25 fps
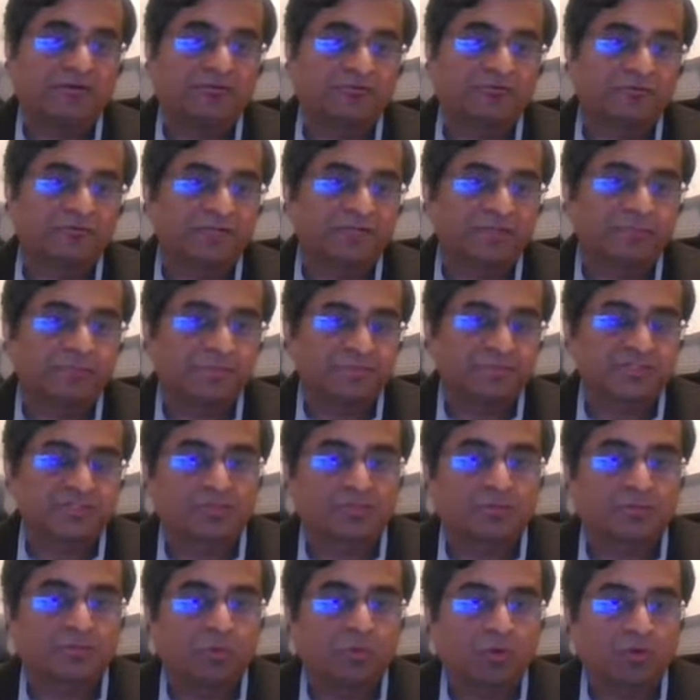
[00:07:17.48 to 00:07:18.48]
to
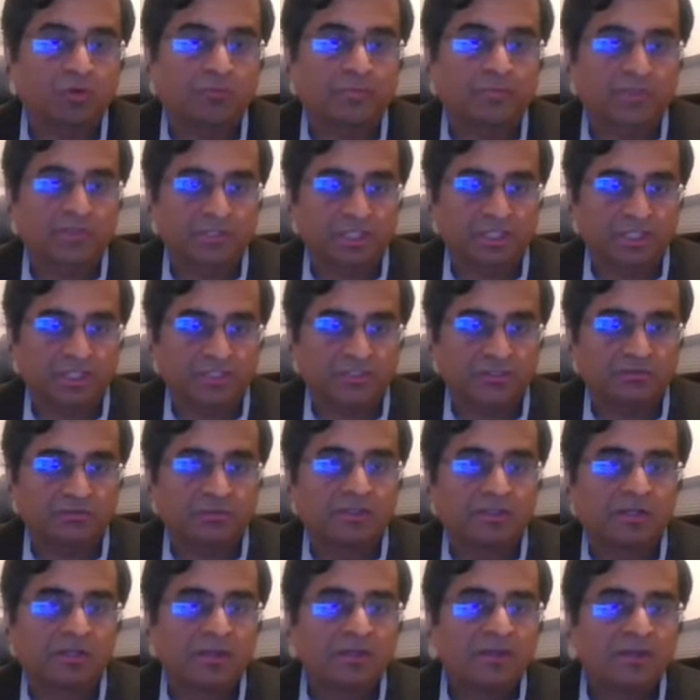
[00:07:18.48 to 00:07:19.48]
15% more
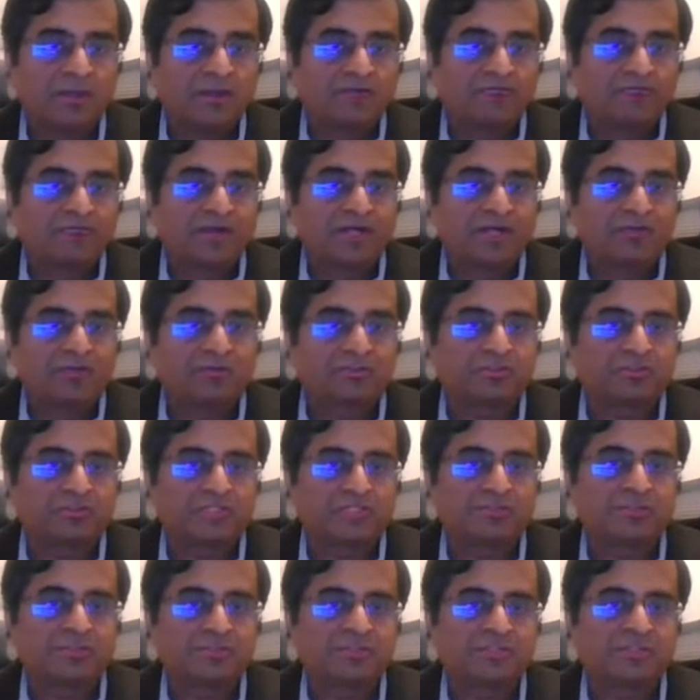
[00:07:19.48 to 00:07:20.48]
production, 5 to
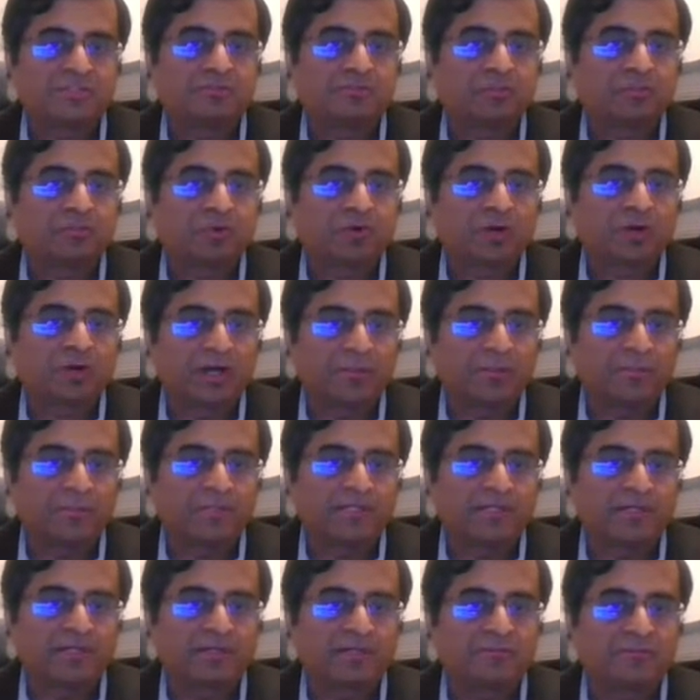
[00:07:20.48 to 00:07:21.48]
30% more
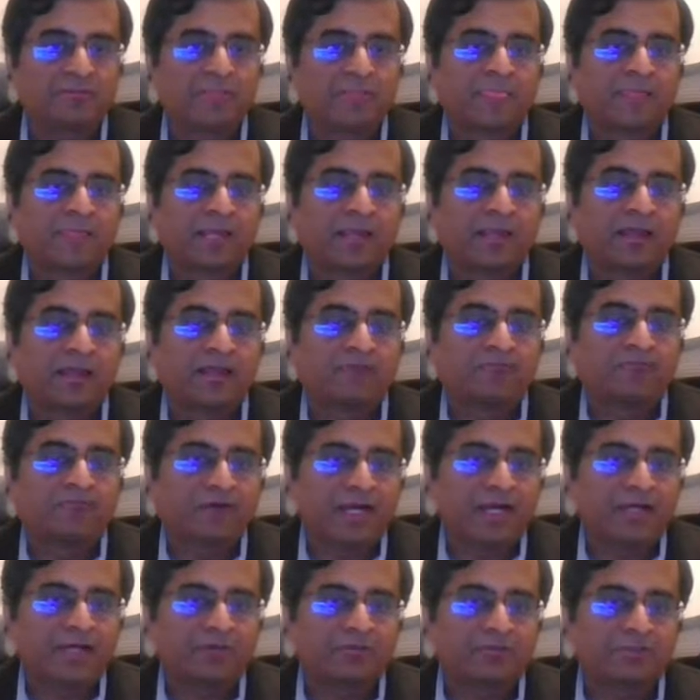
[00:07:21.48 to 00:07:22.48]
uptime, and
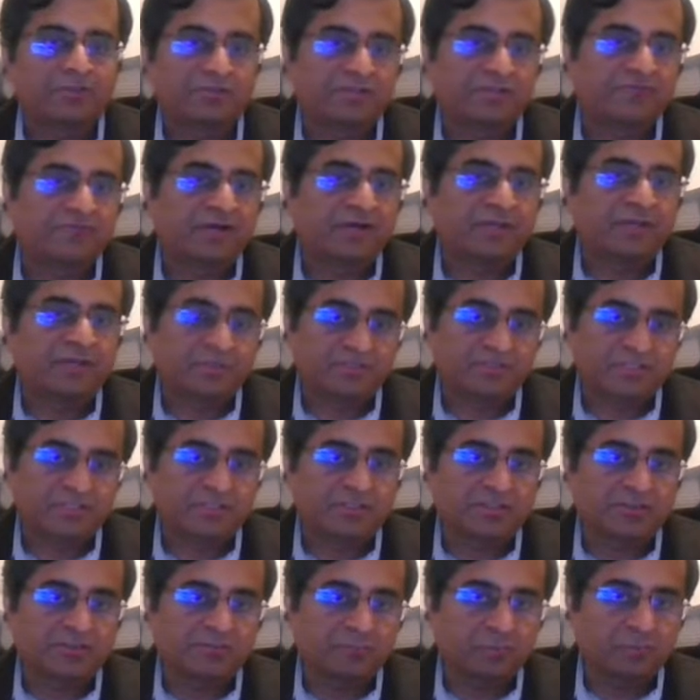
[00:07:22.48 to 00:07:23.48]
5 to
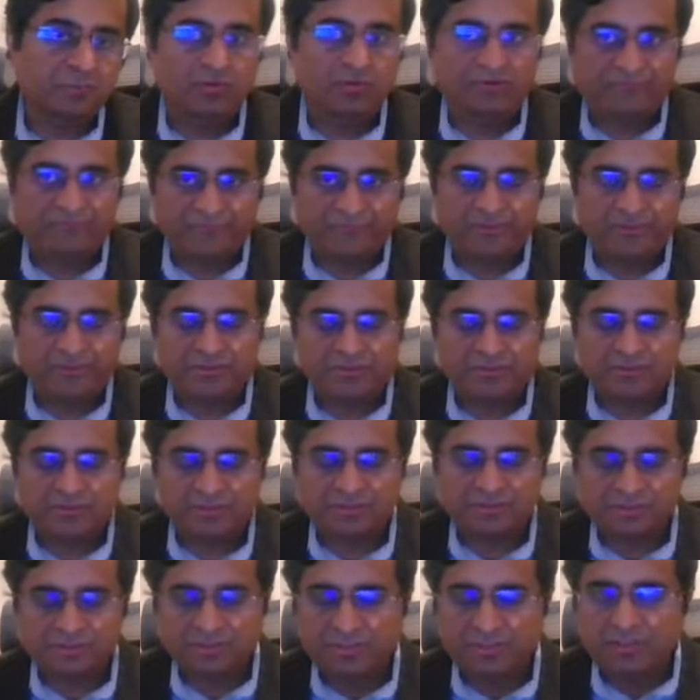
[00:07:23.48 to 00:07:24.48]
35% more
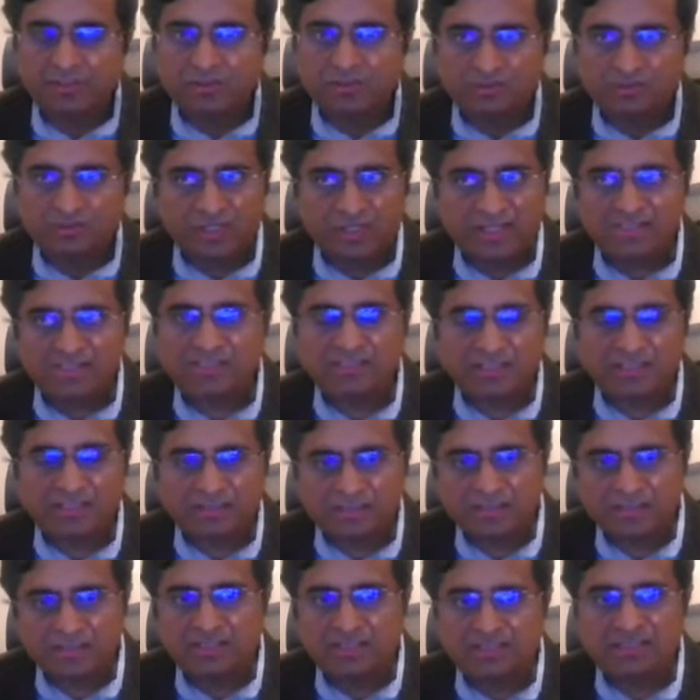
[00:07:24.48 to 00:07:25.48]
efficiencies. So as you
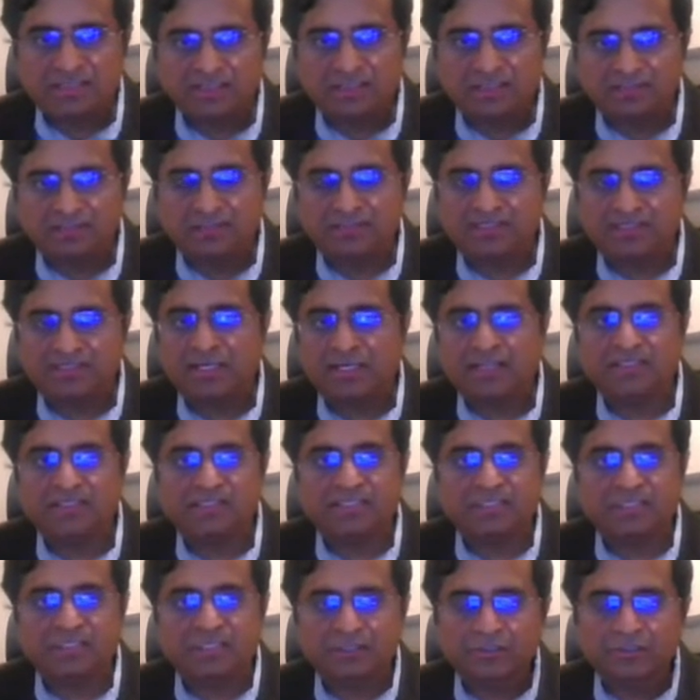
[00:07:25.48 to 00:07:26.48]
can see, this has
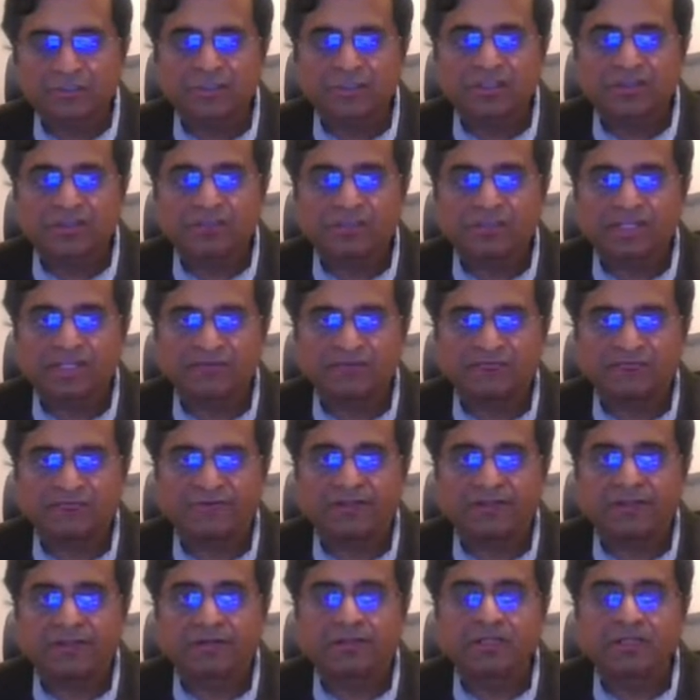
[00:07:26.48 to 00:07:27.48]
a clear
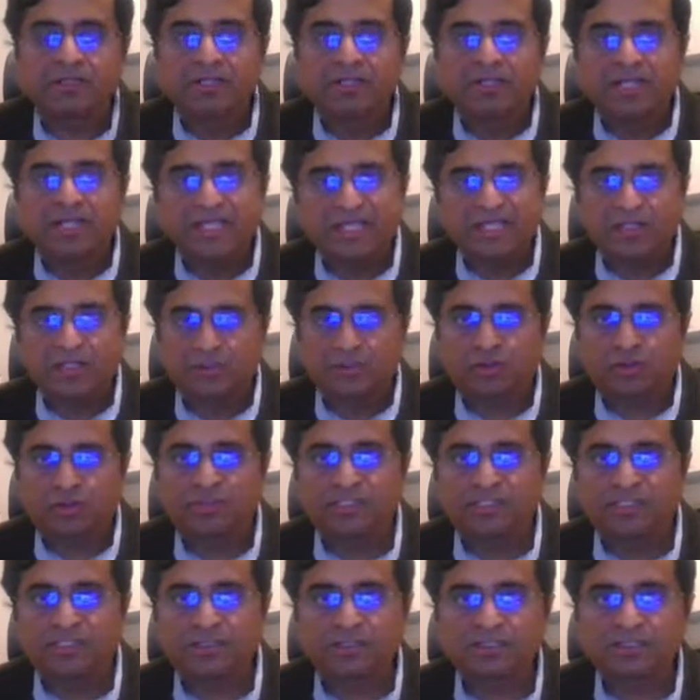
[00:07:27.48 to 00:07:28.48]
benefit
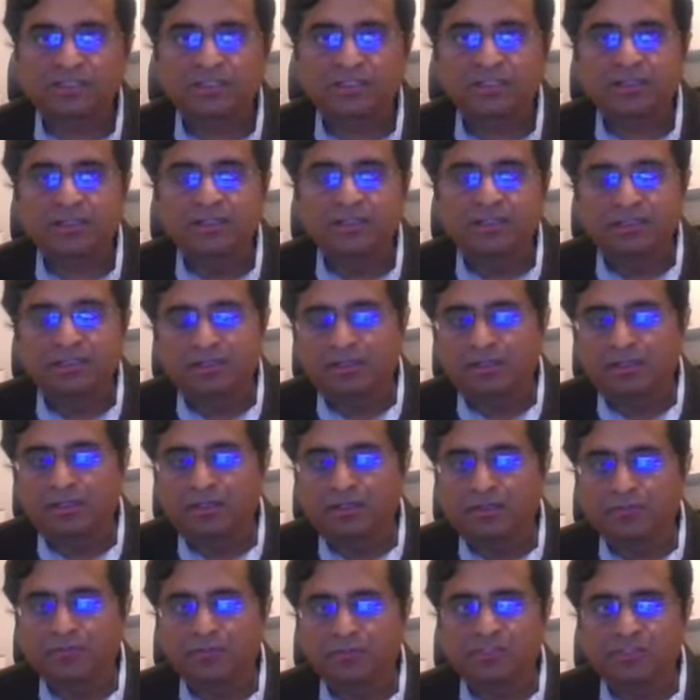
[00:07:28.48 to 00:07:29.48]
economically,
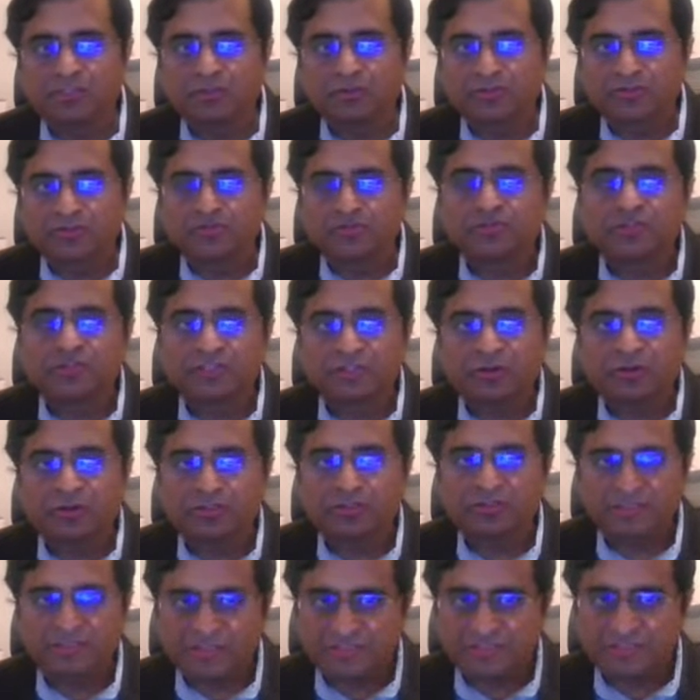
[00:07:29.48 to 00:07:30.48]
to an
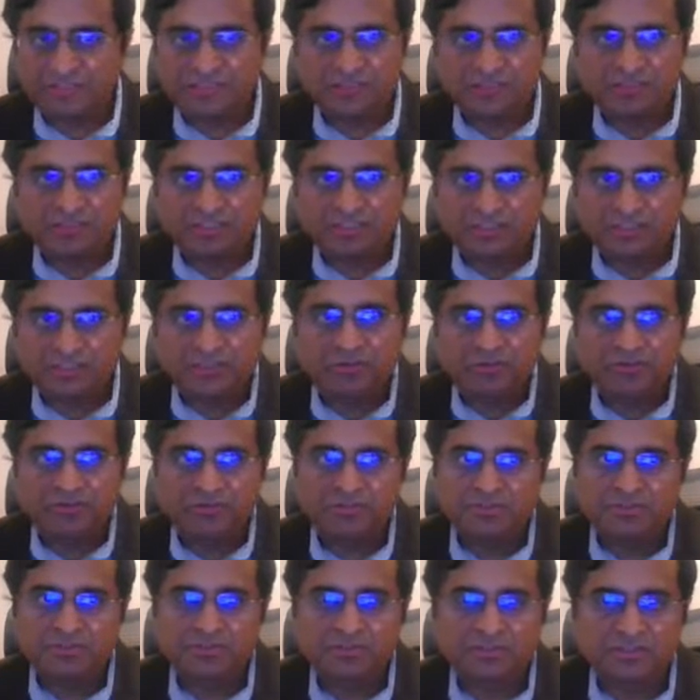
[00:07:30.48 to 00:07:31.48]
organization that
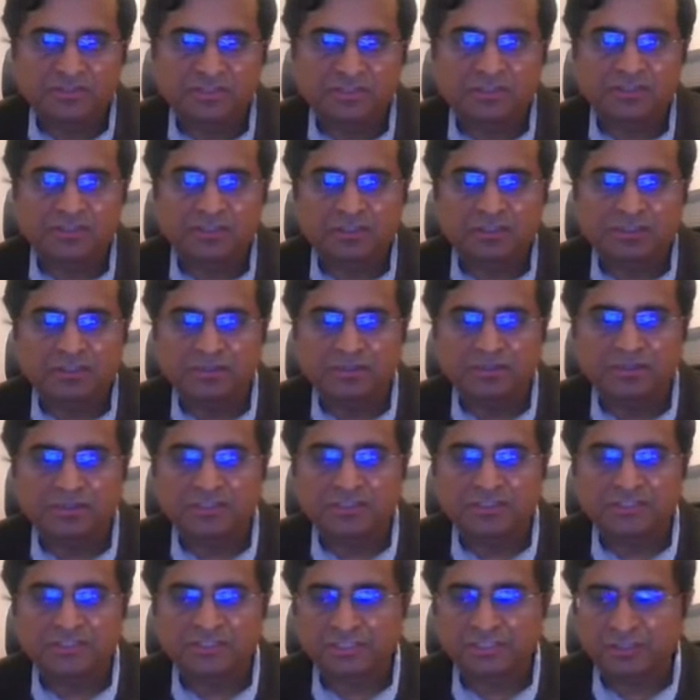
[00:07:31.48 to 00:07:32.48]
uses
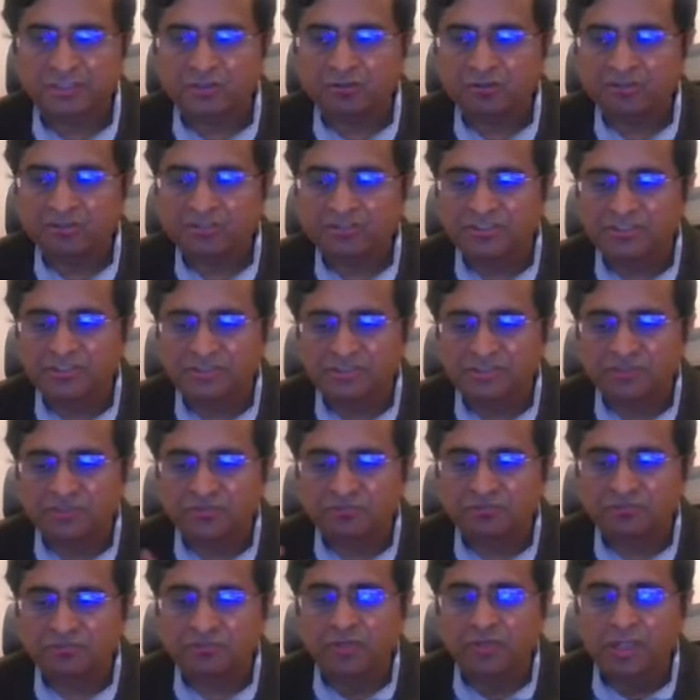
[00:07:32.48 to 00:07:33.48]
such technologies
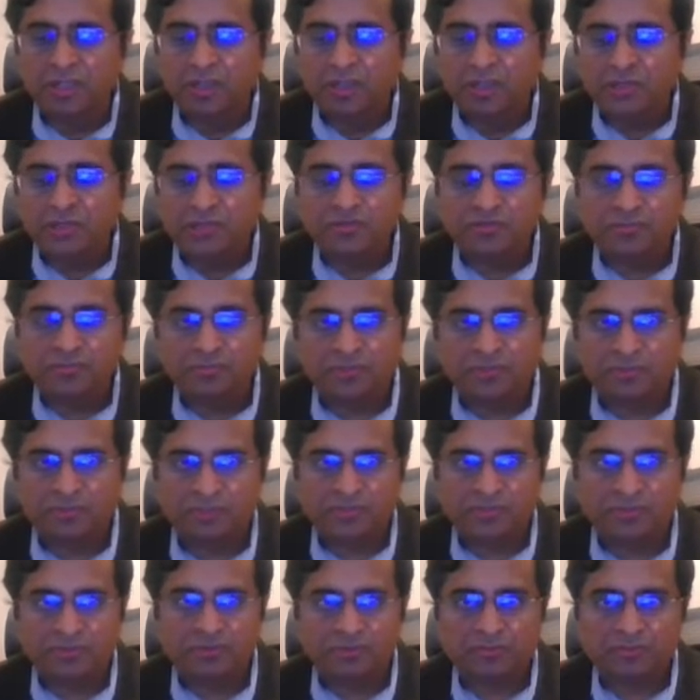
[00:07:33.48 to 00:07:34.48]
to do
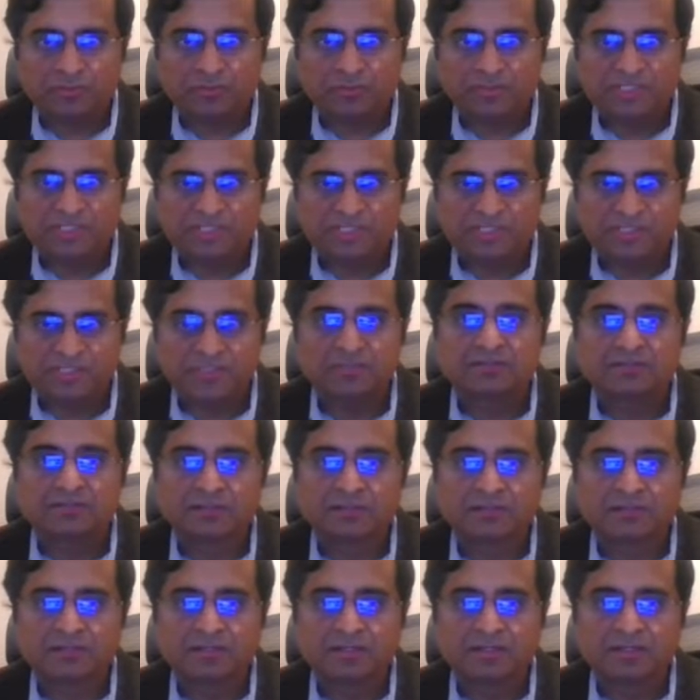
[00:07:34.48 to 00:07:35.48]
production optimization.
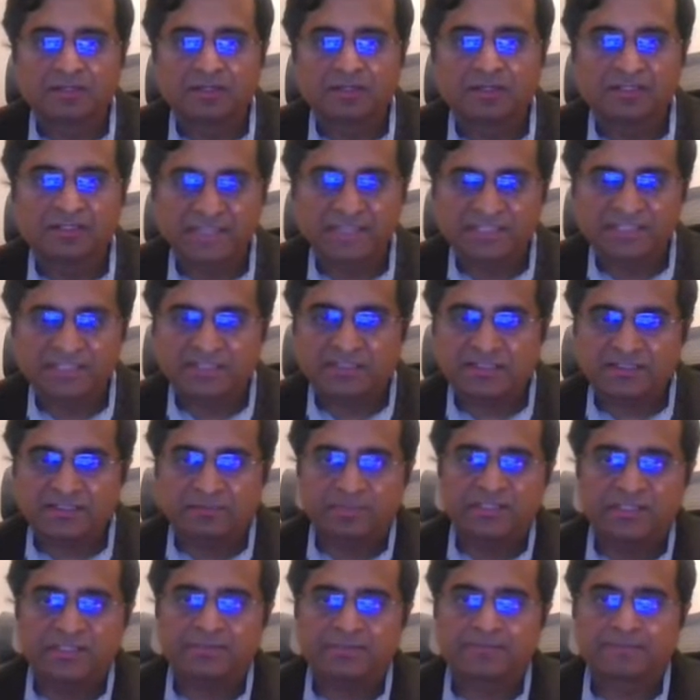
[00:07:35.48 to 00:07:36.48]
Next
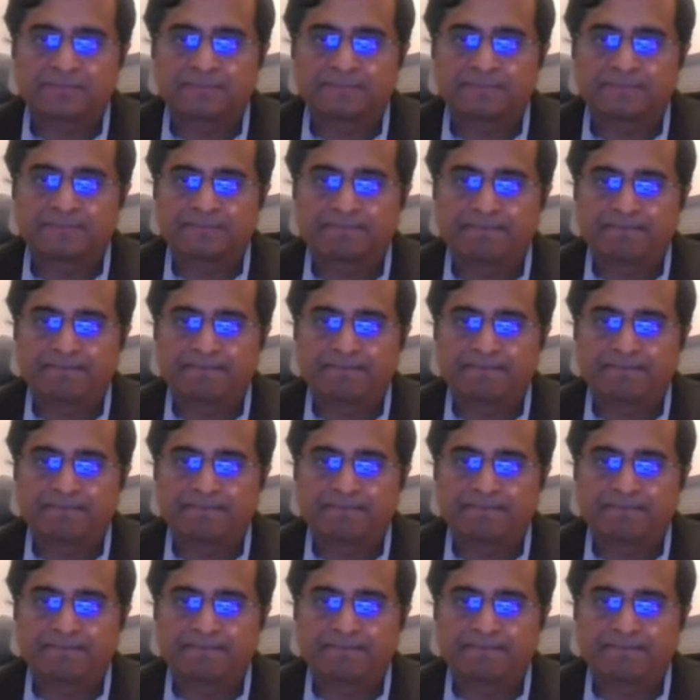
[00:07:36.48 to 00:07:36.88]
slide, please.